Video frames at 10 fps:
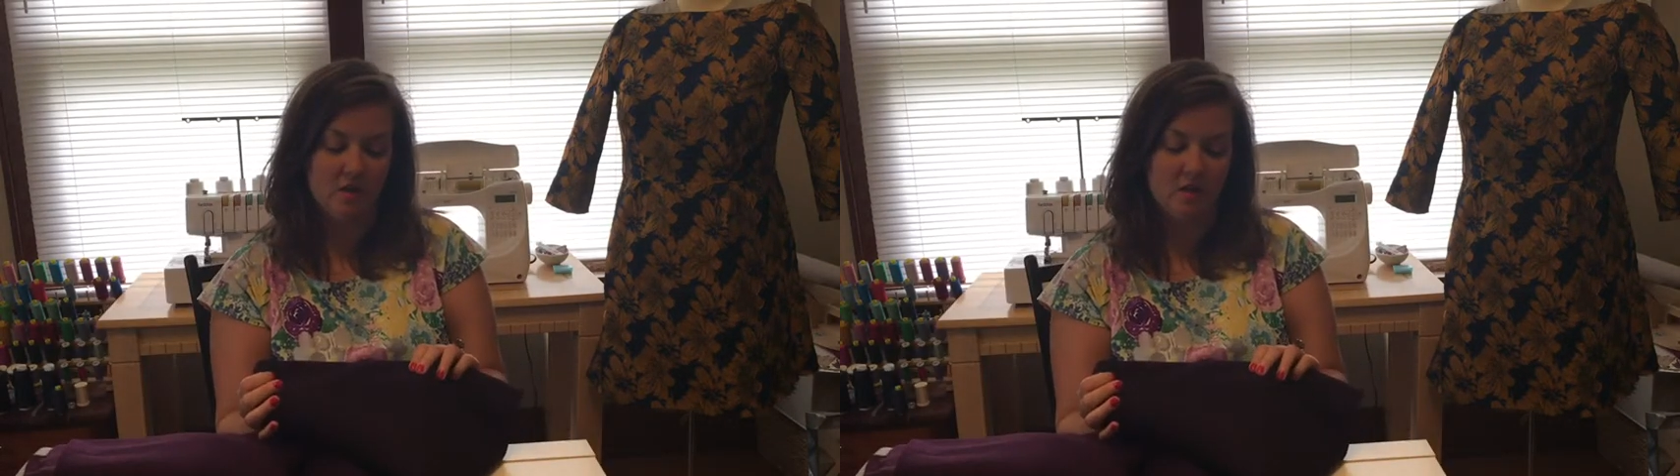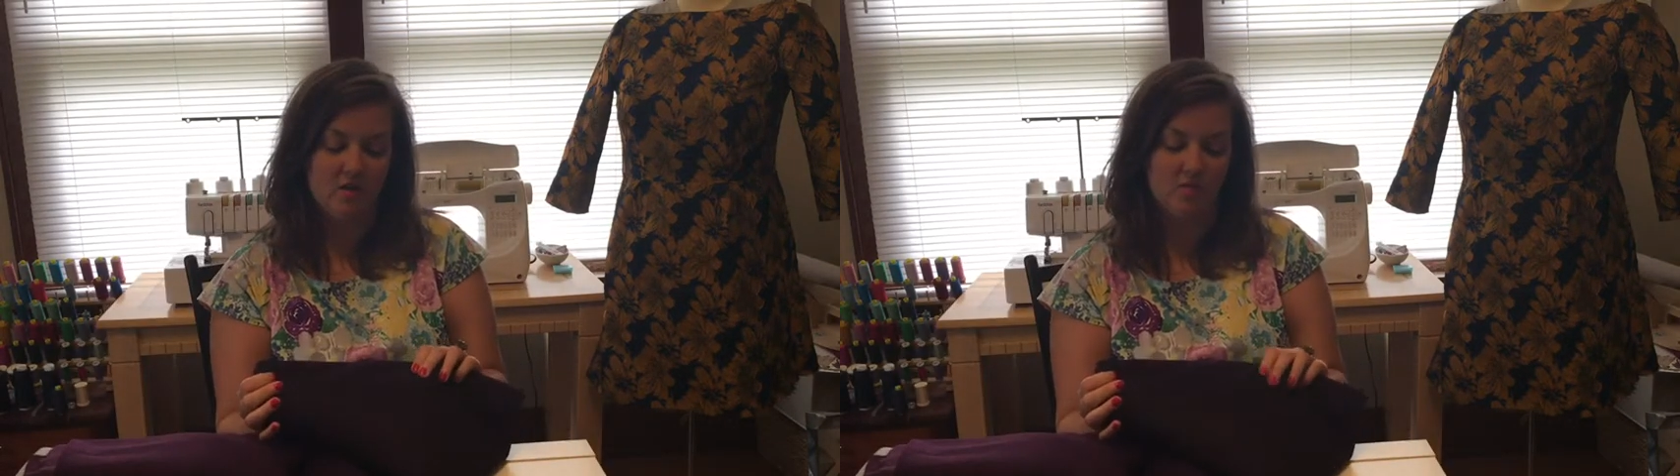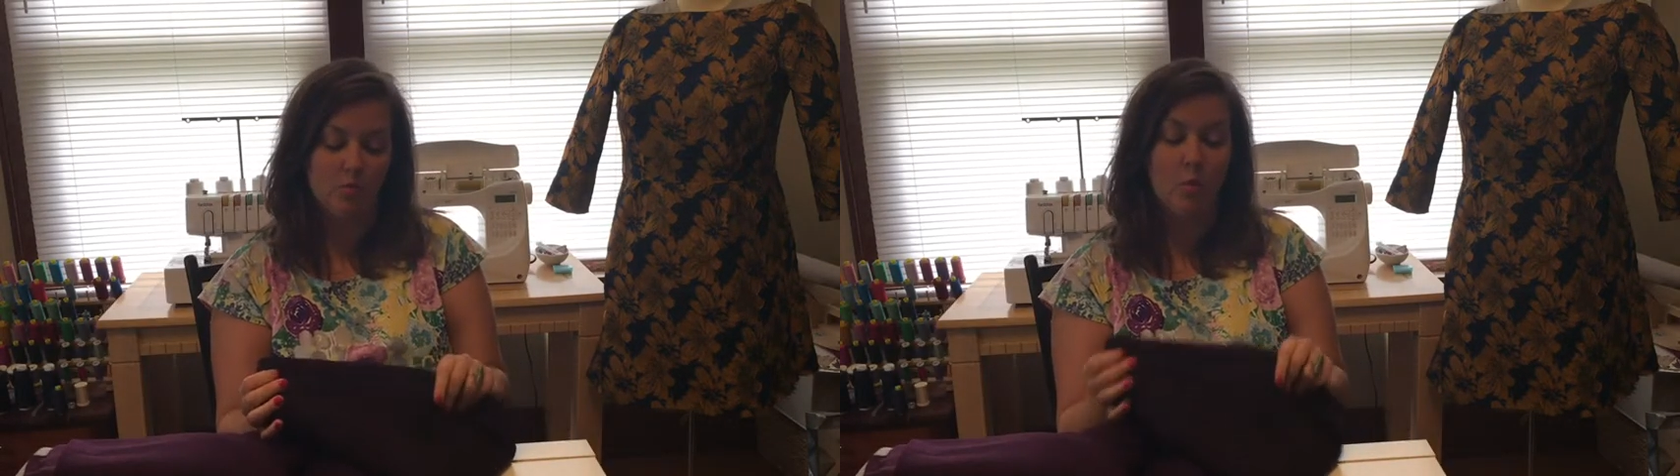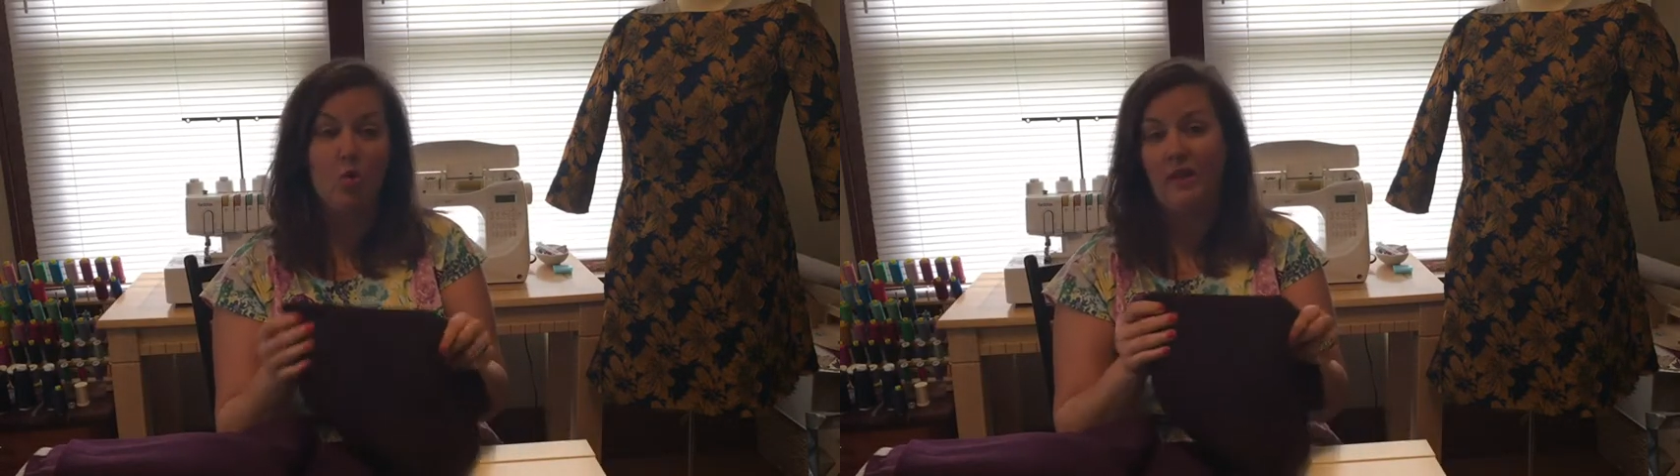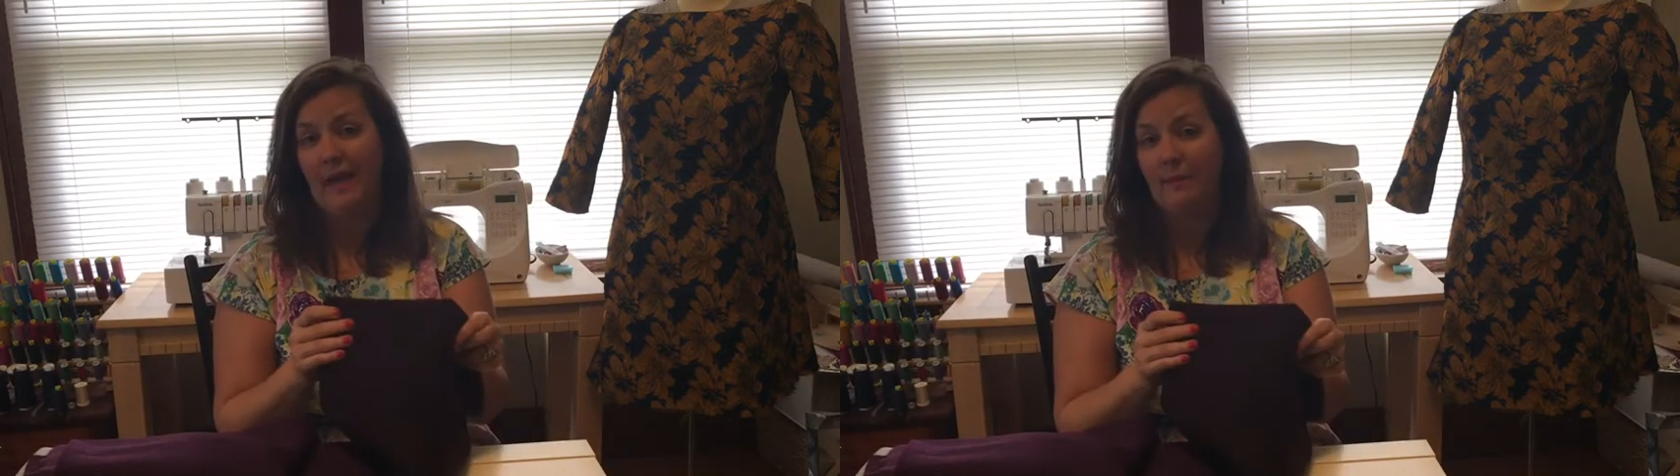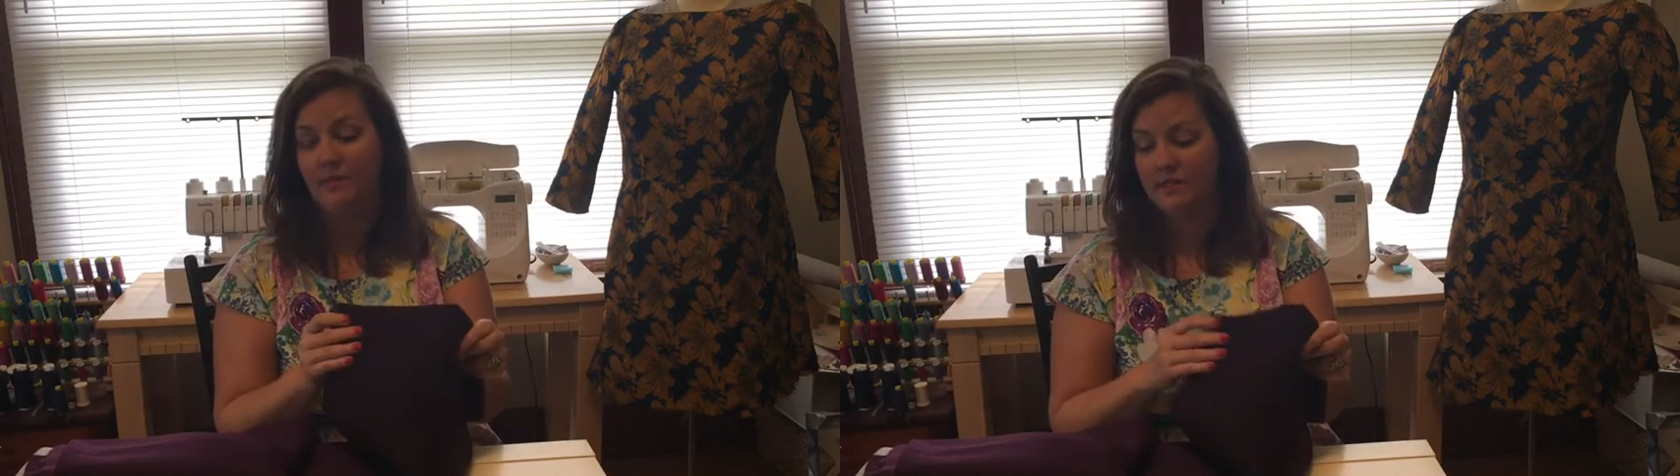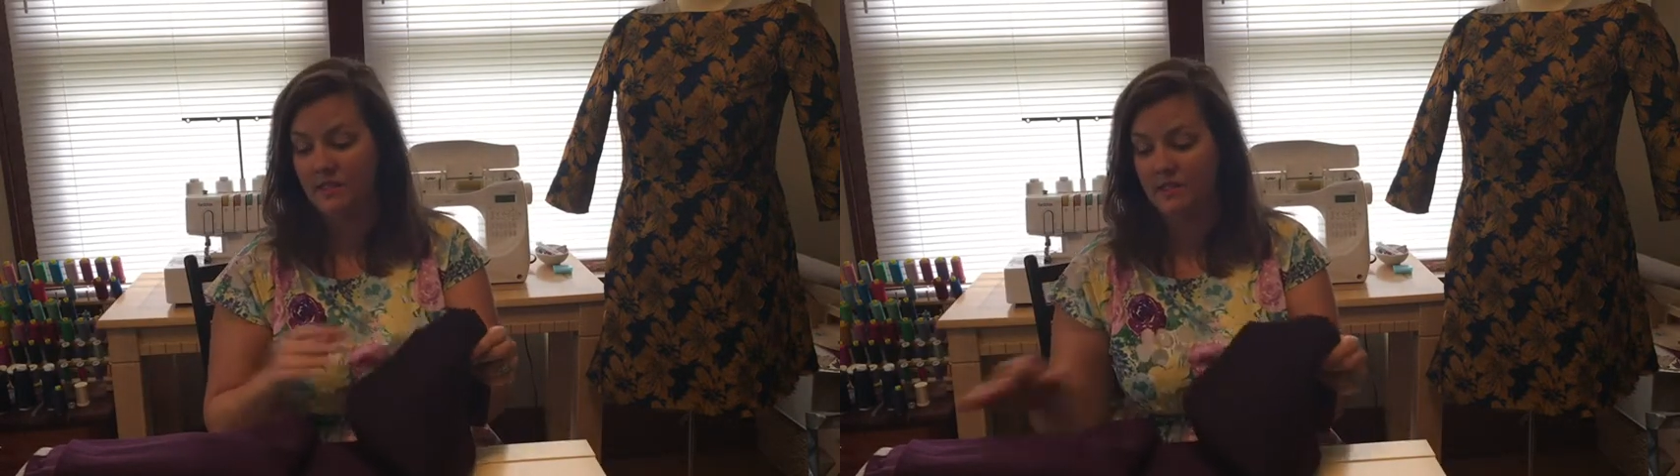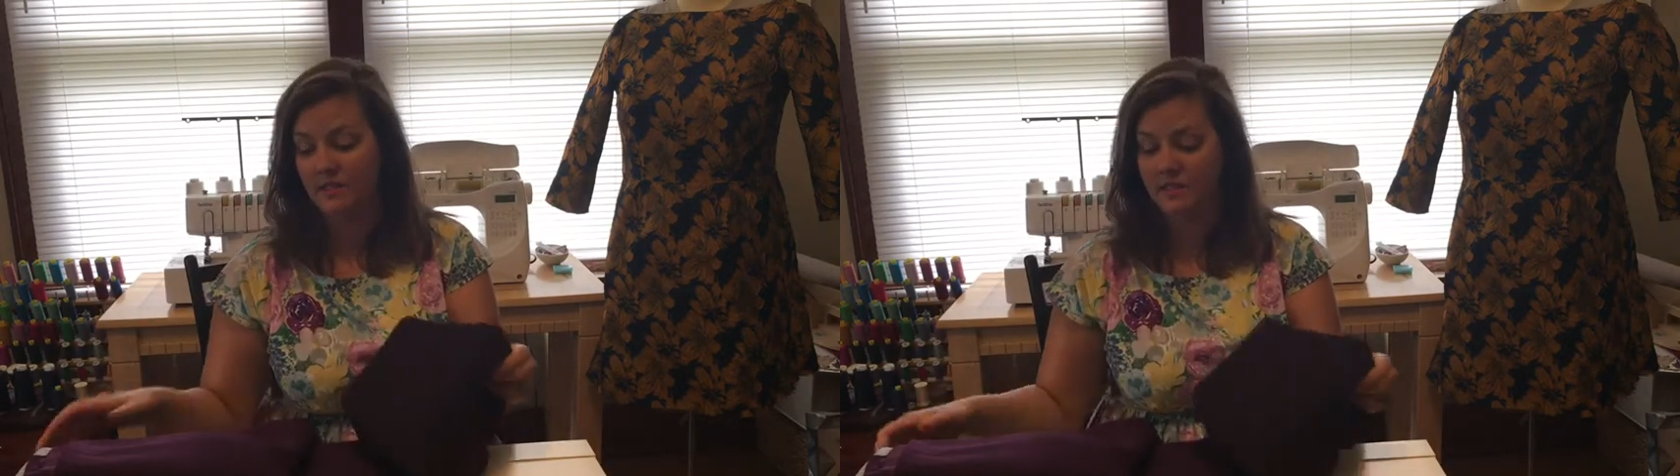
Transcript: of wool gabardine.